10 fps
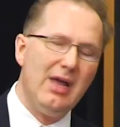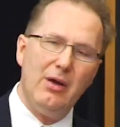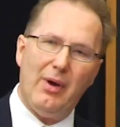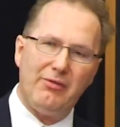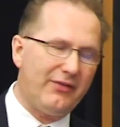
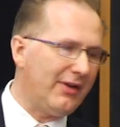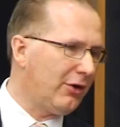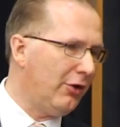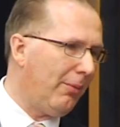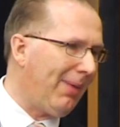whether it's in
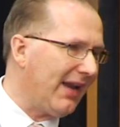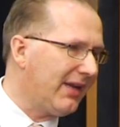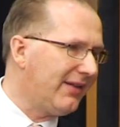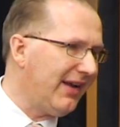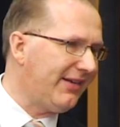good or bad
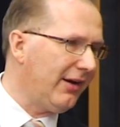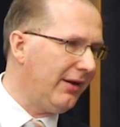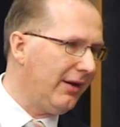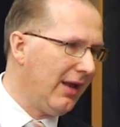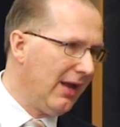
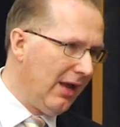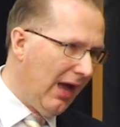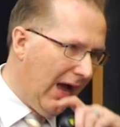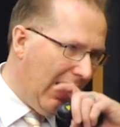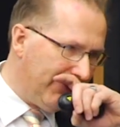condition,
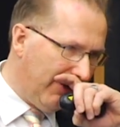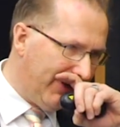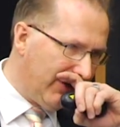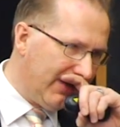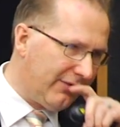they'll be
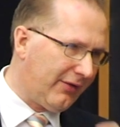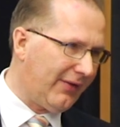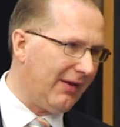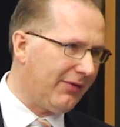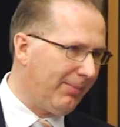looking to
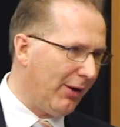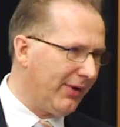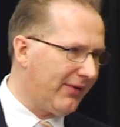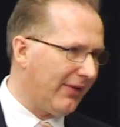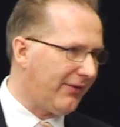see if the
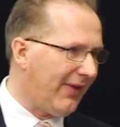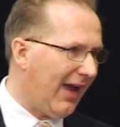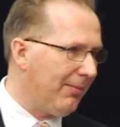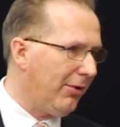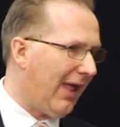building's
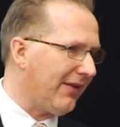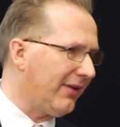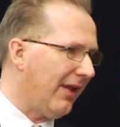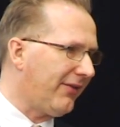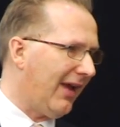unstable, has
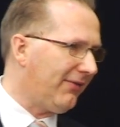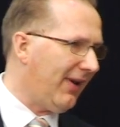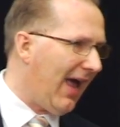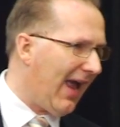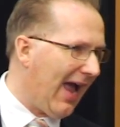an unsafe
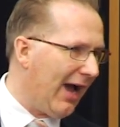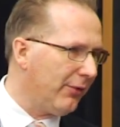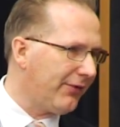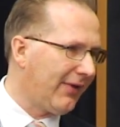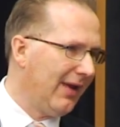
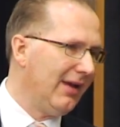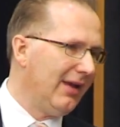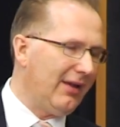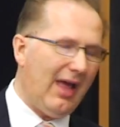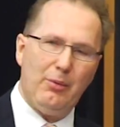layout,
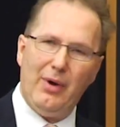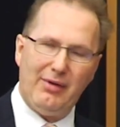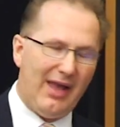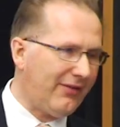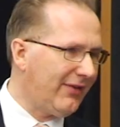whether
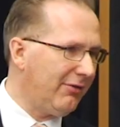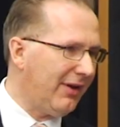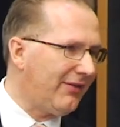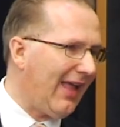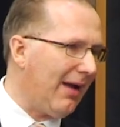it has
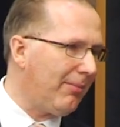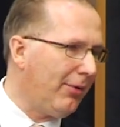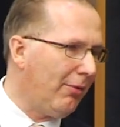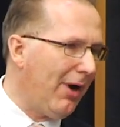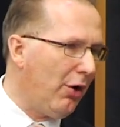serious damp
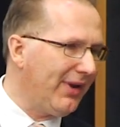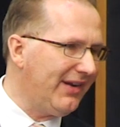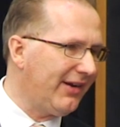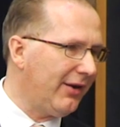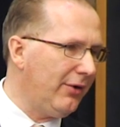or mold
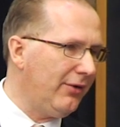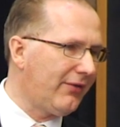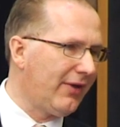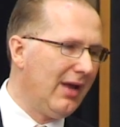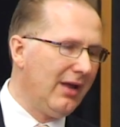
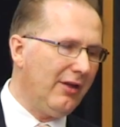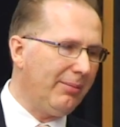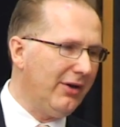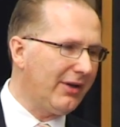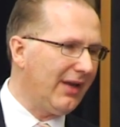issues. They'll
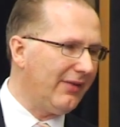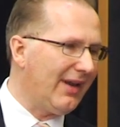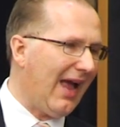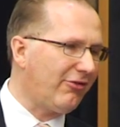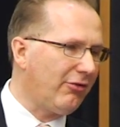be looking at the
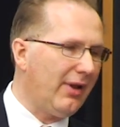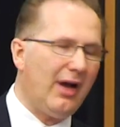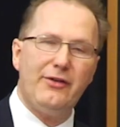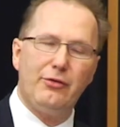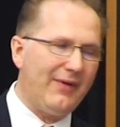natural
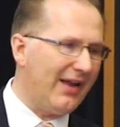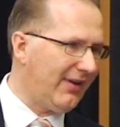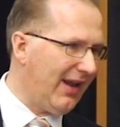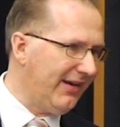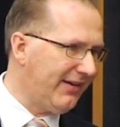light or
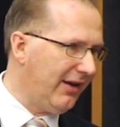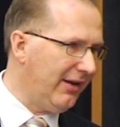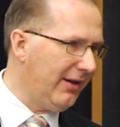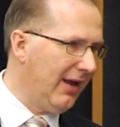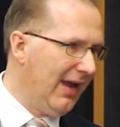
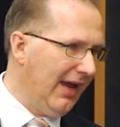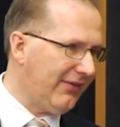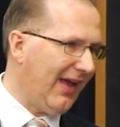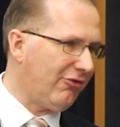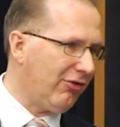ventilation,
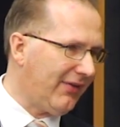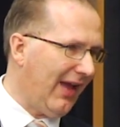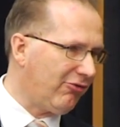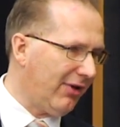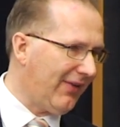etc.,
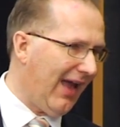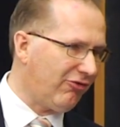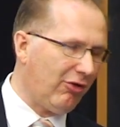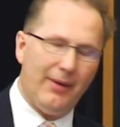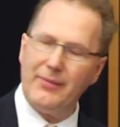etc.,
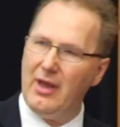etc.